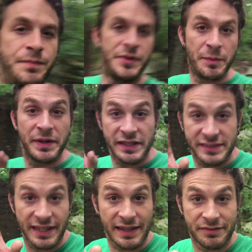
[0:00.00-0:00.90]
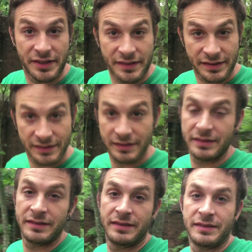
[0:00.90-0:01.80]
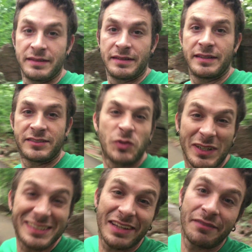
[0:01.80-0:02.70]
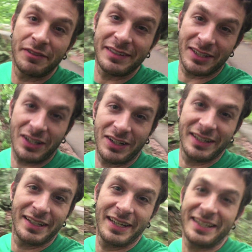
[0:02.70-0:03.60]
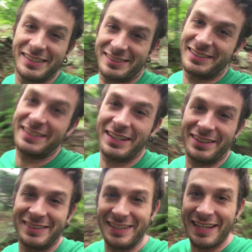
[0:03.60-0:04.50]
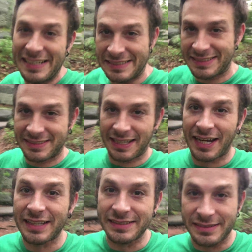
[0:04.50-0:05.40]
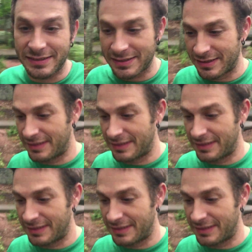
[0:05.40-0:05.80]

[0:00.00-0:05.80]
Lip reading: The biggest elephant. It's 27 feet tall and it's 680 tons.